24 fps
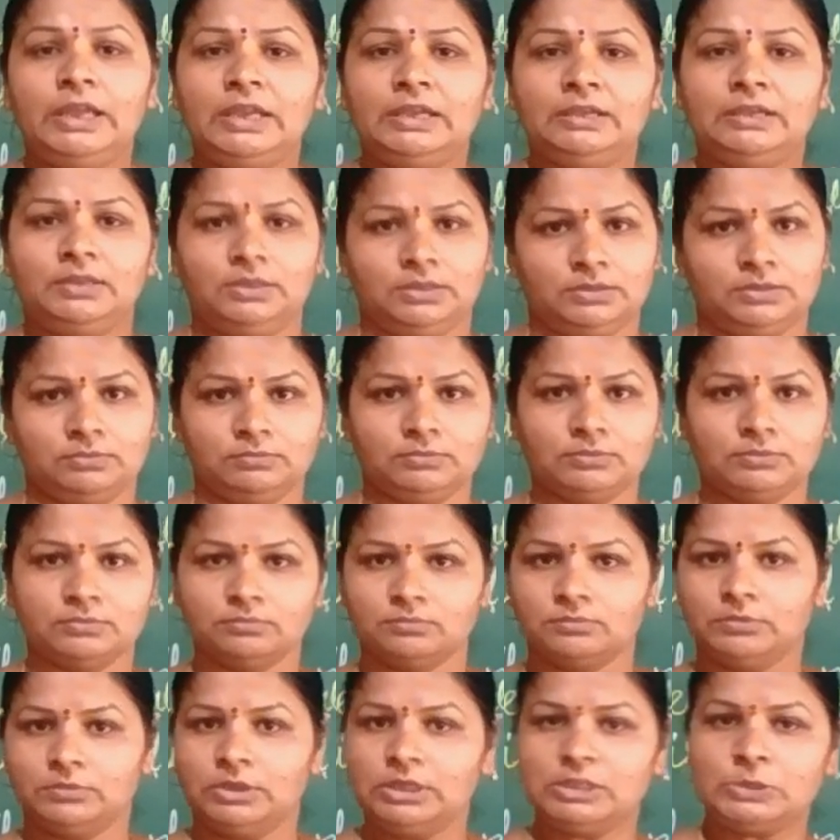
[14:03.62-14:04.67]
he
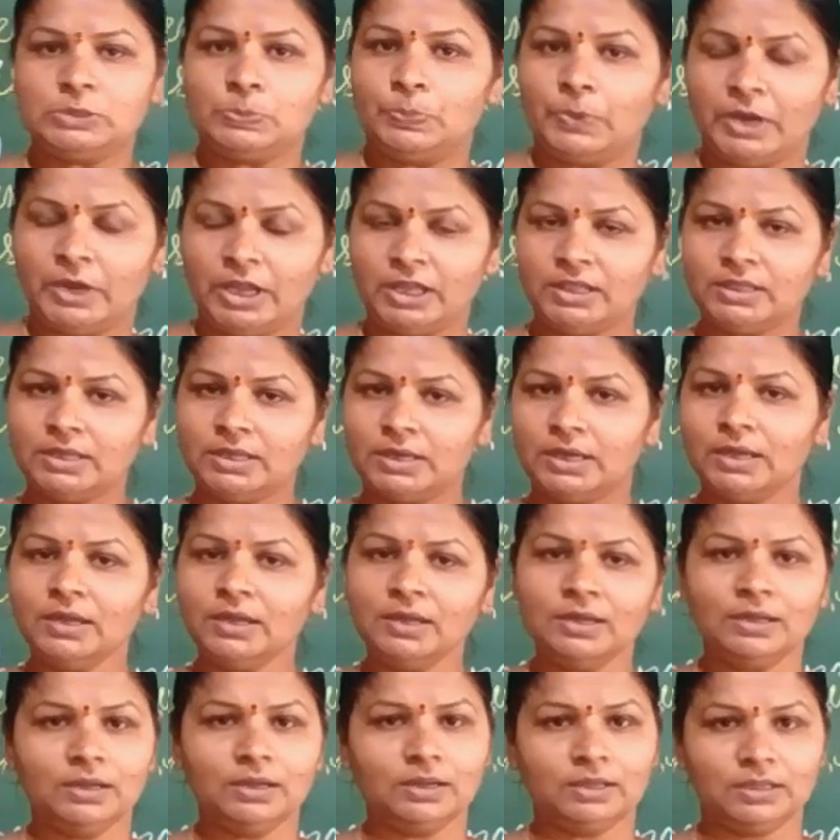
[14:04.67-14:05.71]
spray
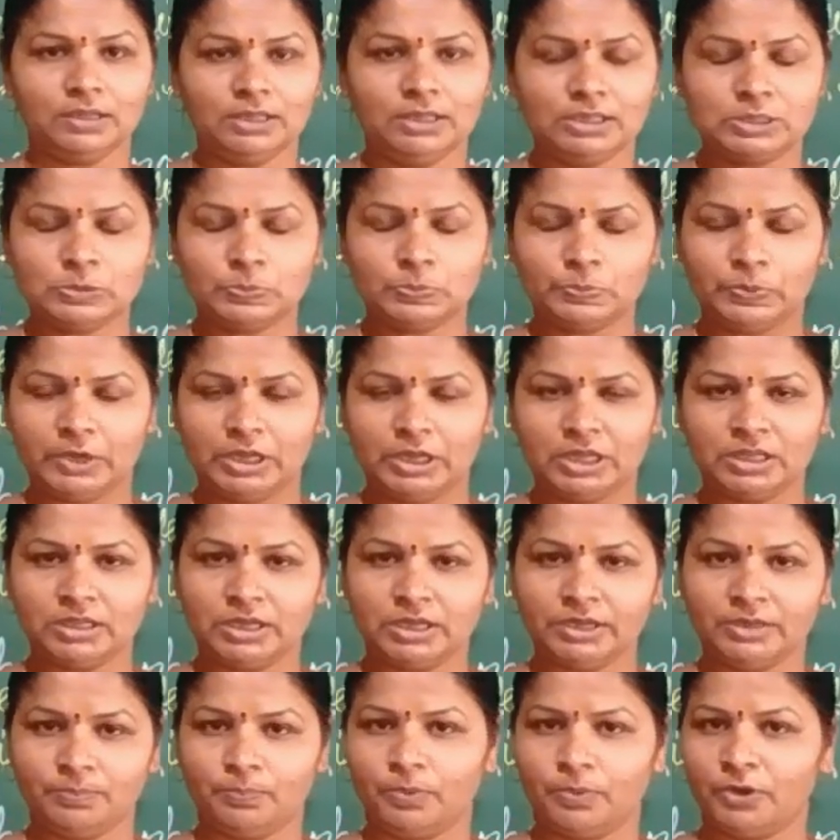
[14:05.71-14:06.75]

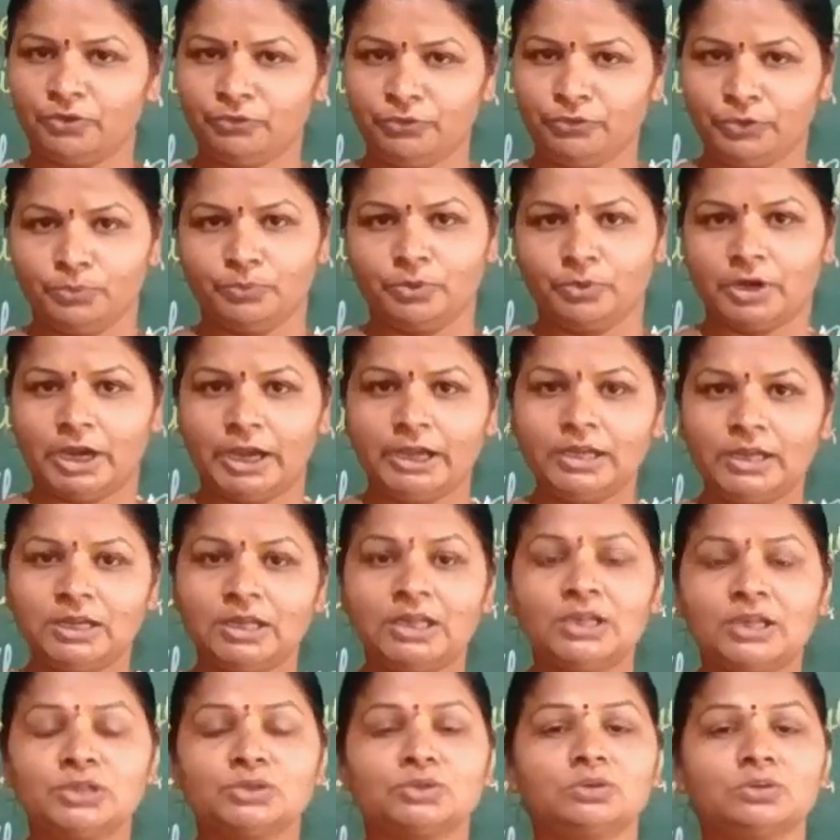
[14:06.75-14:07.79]
that perfume,
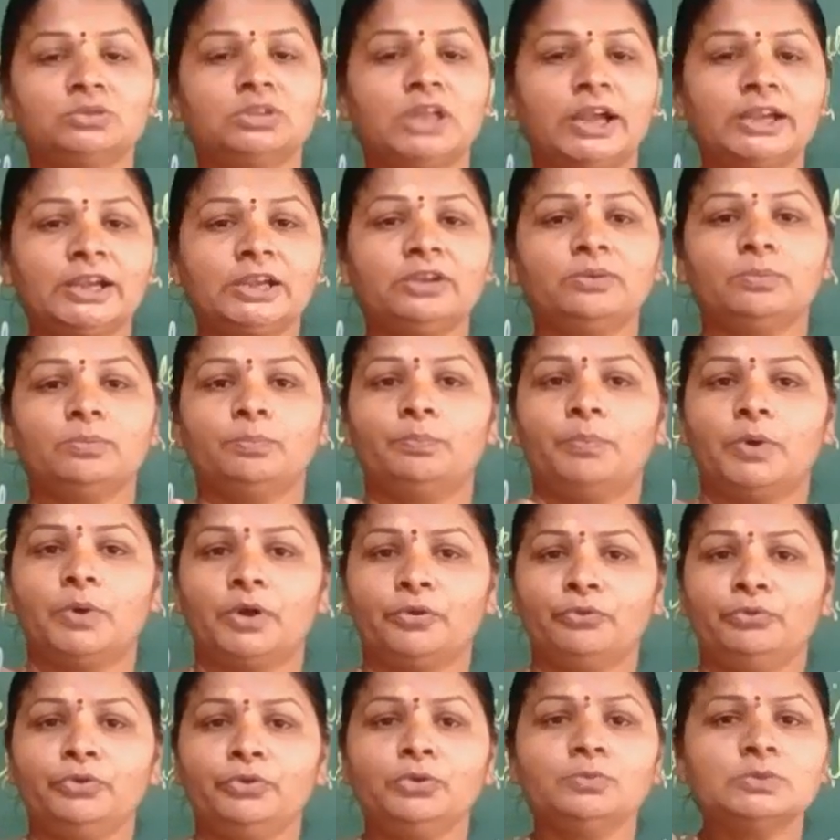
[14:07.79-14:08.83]
right? So that
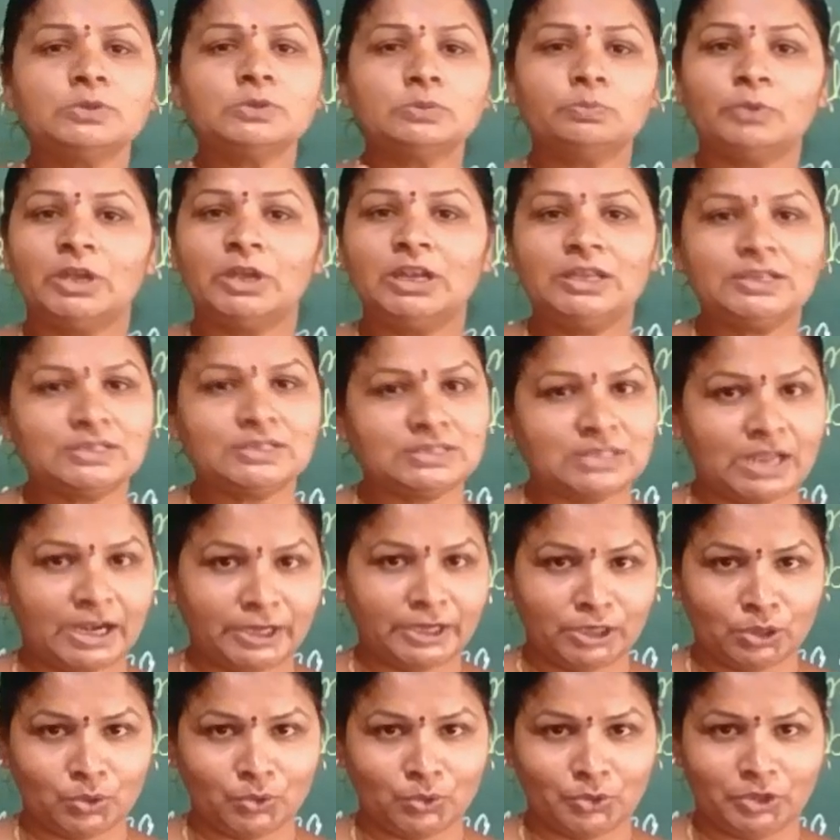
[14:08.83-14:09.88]
perfume smell is
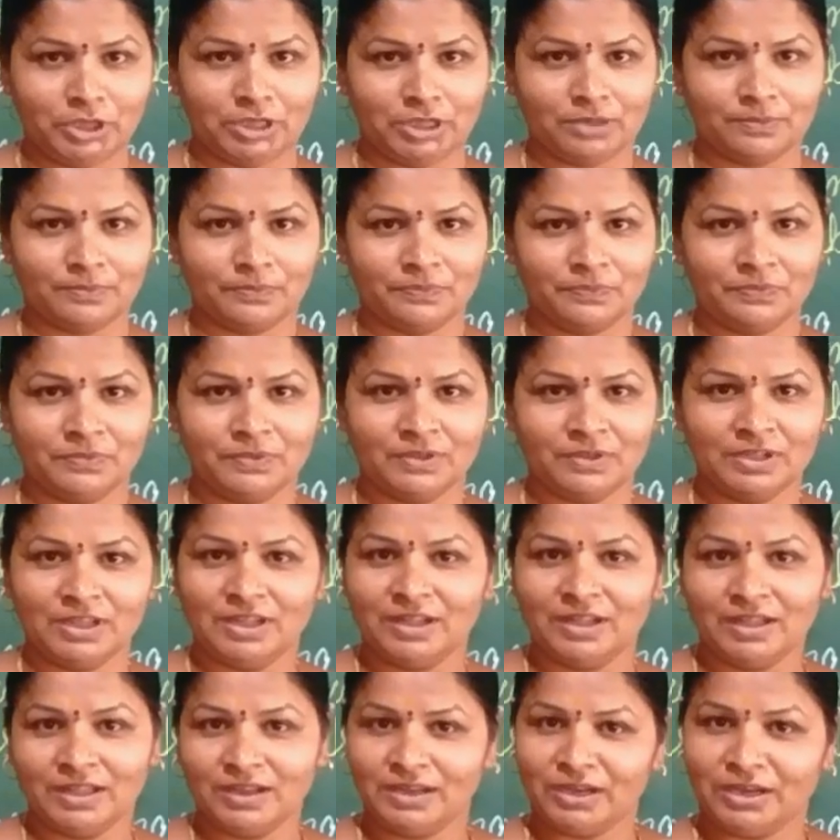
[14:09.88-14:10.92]
not going.
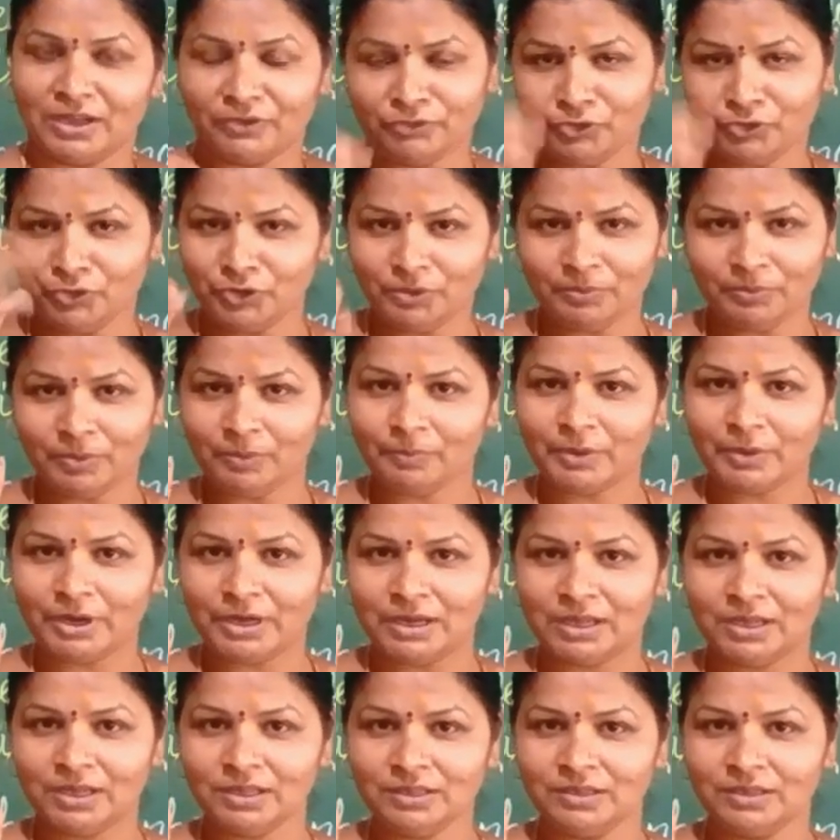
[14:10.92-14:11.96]
Now you
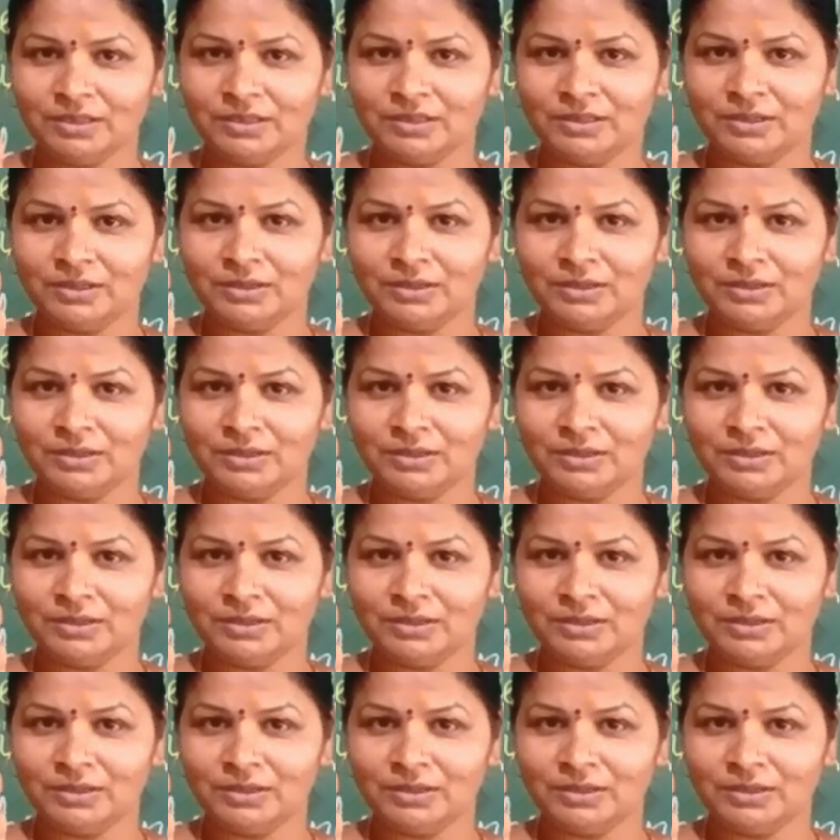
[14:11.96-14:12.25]
remember na?